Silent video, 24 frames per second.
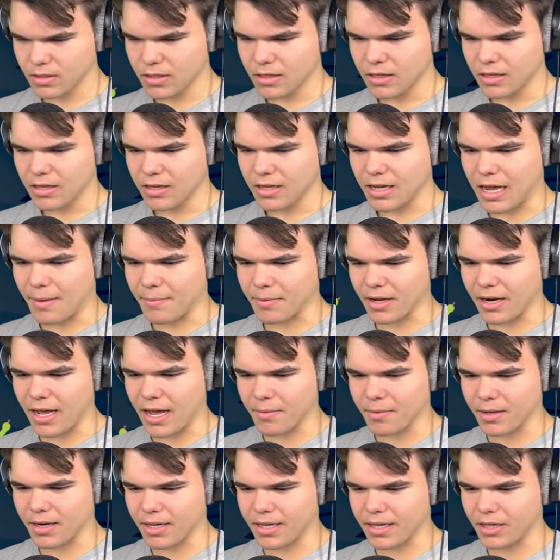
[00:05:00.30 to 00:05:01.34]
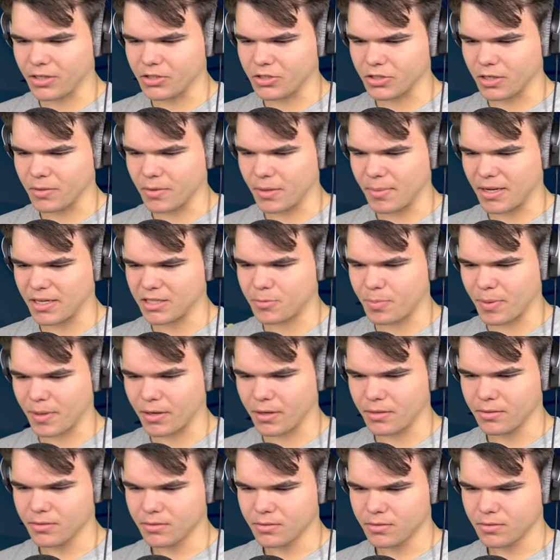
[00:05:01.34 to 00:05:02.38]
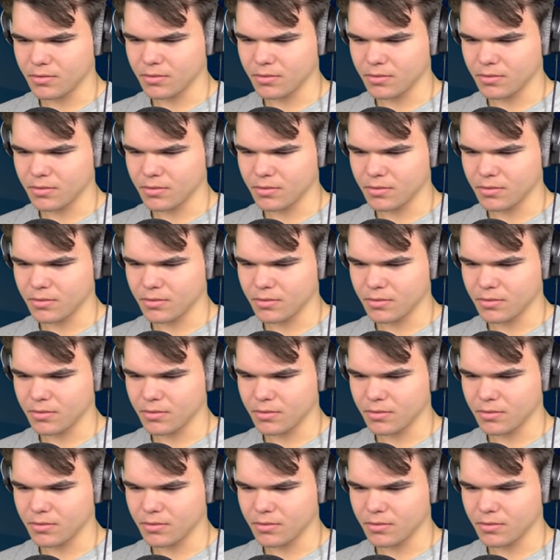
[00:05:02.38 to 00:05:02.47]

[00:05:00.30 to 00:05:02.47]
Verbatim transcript: himself. I'm gonna kill Jody with my spear. Them